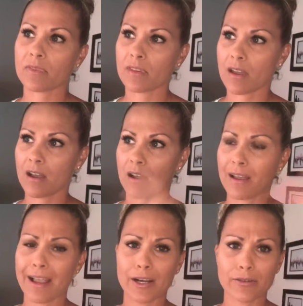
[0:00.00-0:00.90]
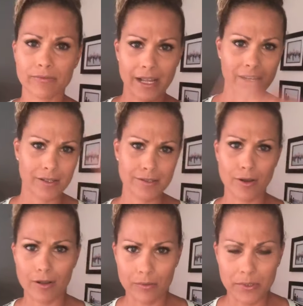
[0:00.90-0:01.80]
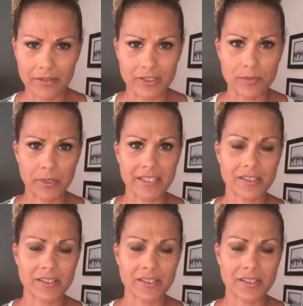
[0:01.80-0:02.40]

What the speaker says: aerosol, whatever sprays.